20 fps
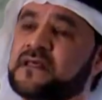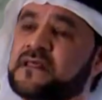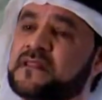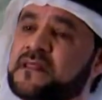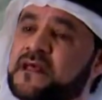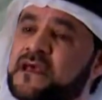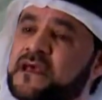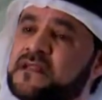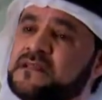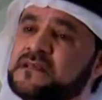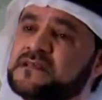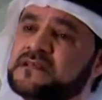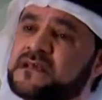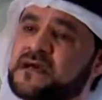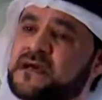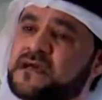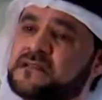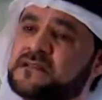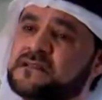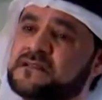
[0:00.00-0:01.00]
They
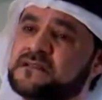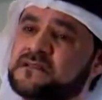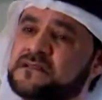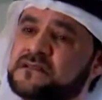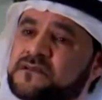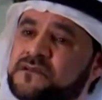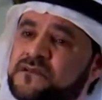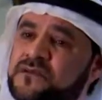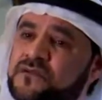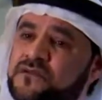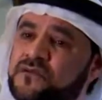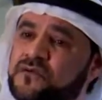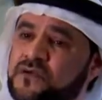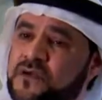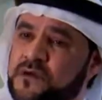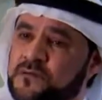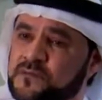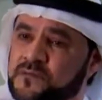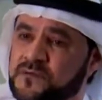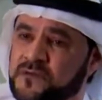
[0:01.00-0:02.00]
decided to
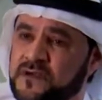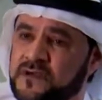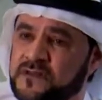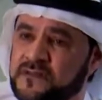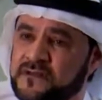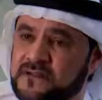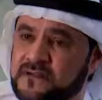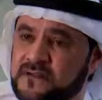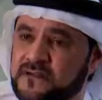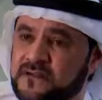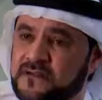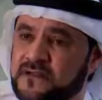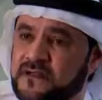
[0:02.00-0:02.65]
come together,